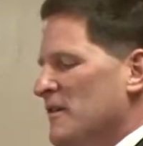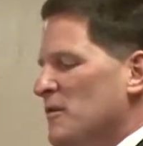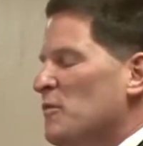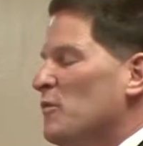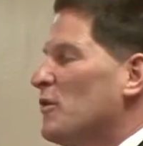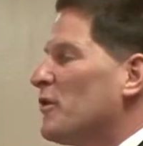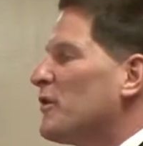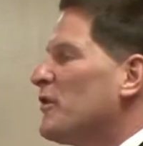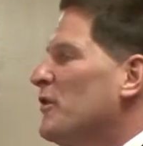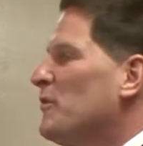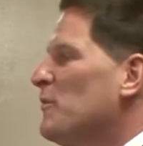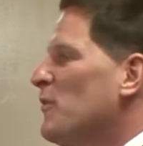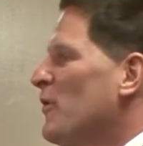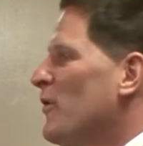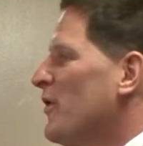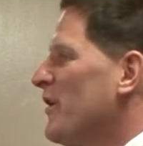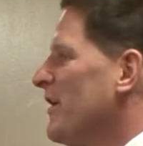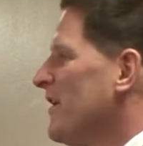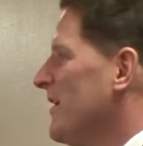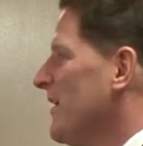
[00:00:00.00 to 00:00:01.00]
Well, good
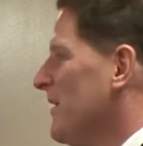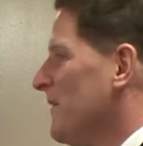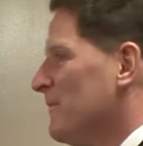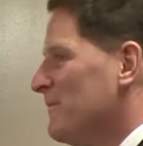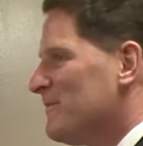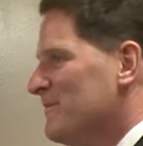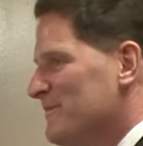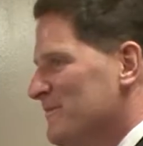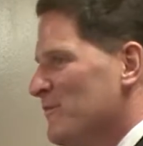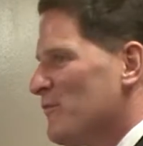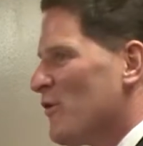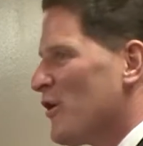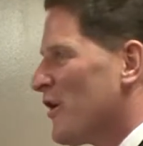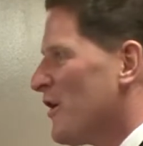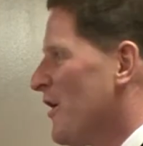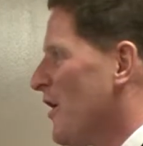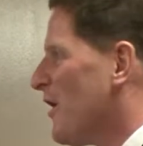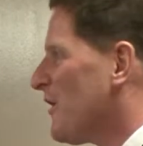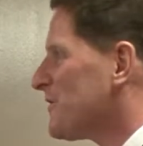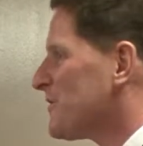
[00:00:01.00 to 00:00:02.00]
morning, and what
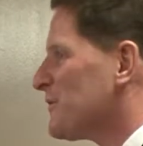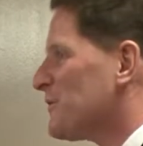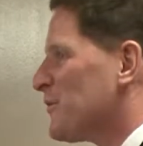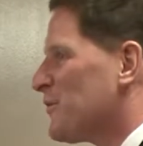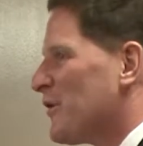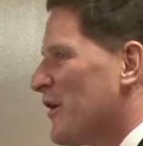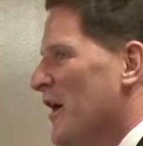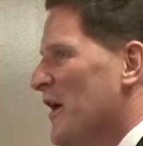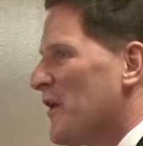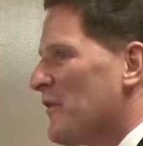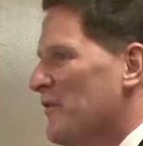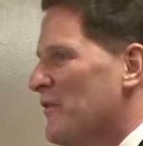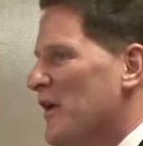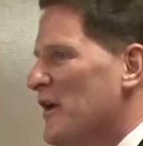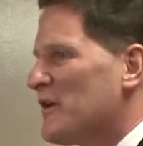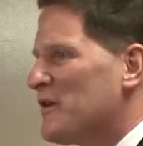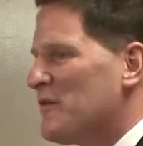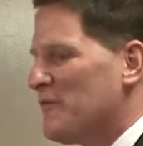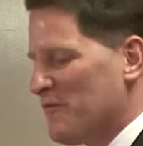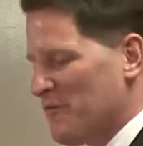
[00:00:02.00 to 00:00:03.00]
an awesome crowd.
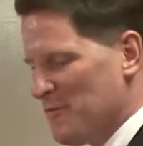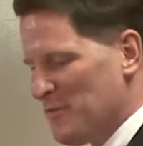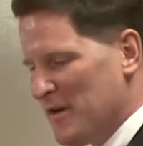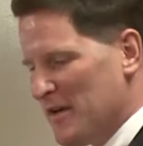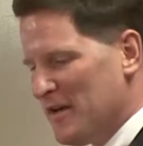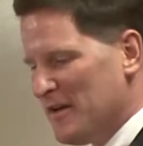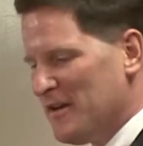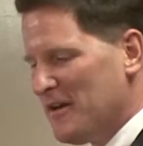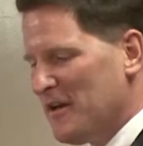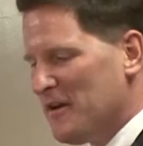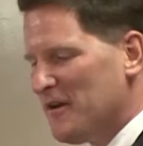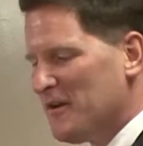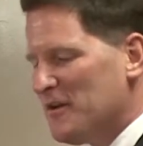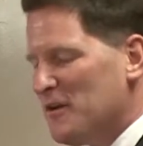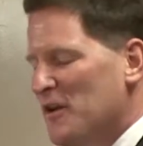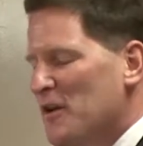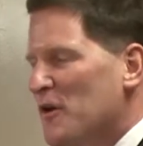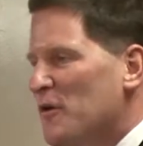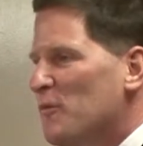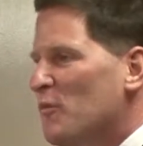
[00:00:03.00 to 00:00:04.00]
Thank you for being here. And
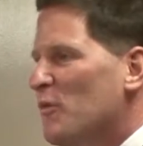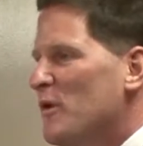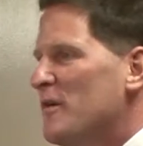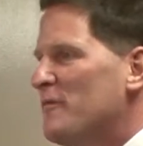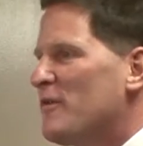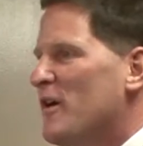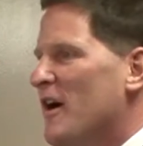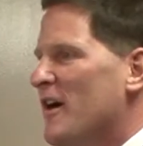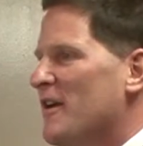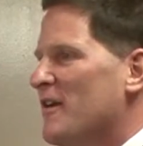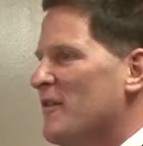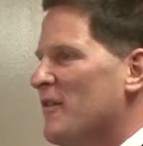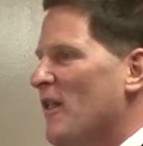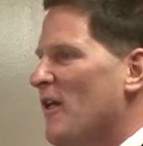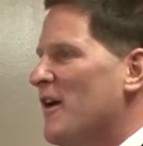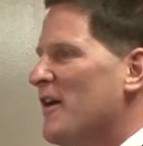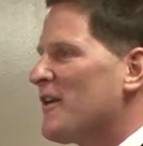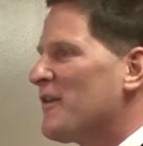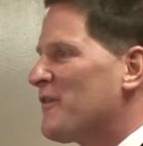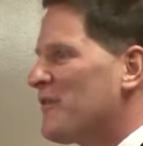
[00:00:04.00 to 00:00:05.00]
you know, we've got a
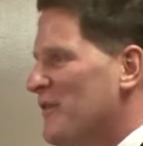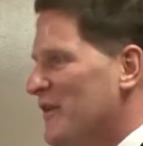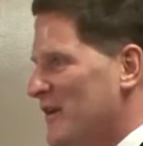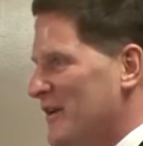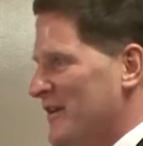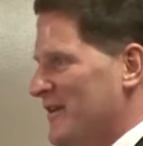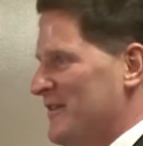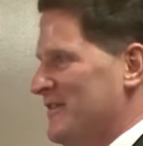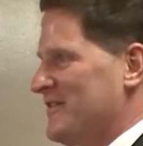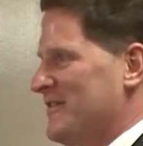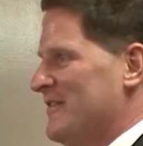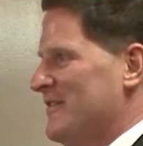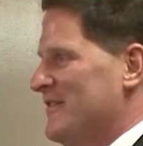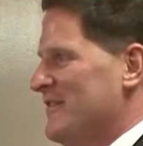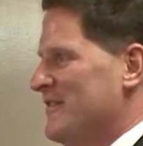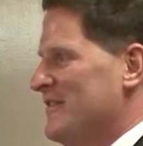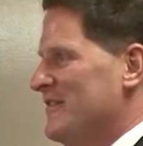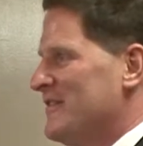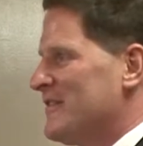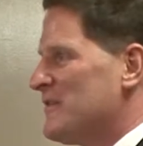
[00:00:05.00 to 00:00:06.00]
lot of things
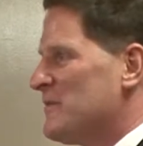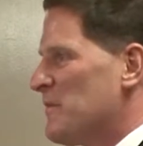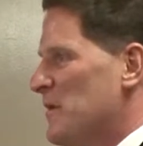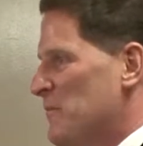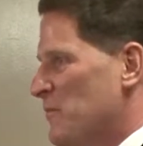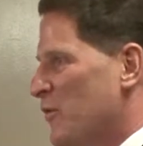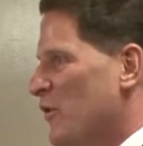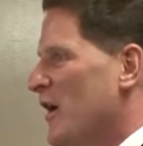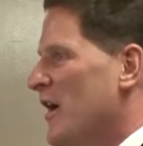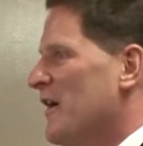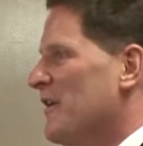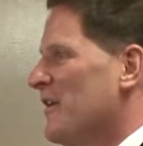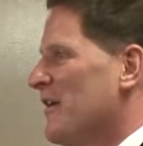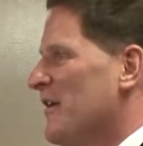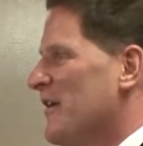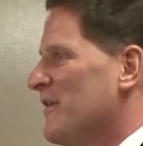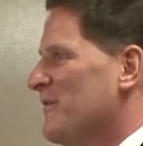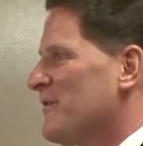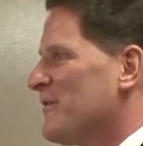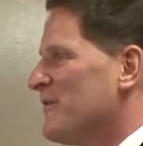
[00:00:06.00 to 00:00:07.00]
to be proud
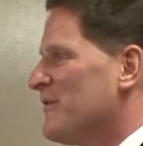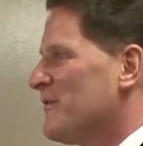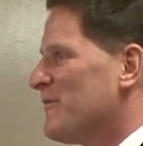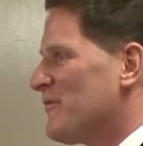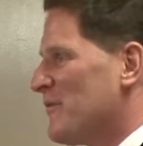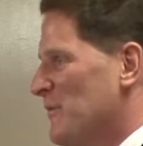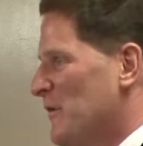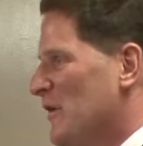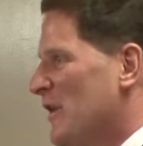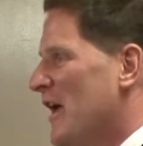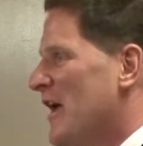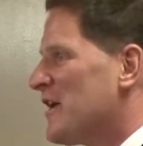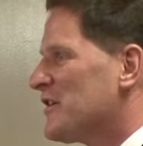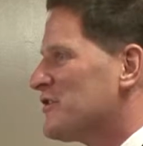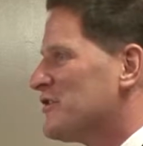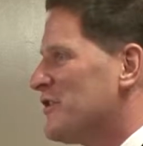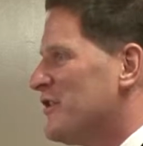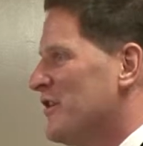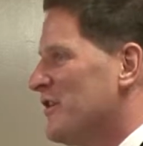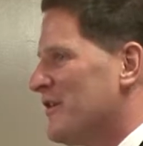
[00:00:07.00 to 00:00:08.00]
of from the
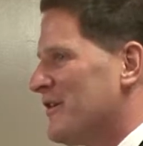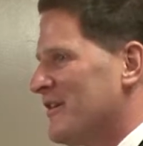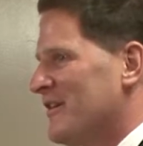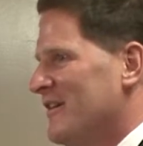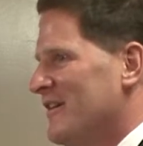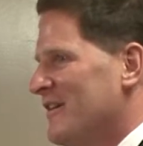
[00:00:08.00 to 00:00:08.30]
last year.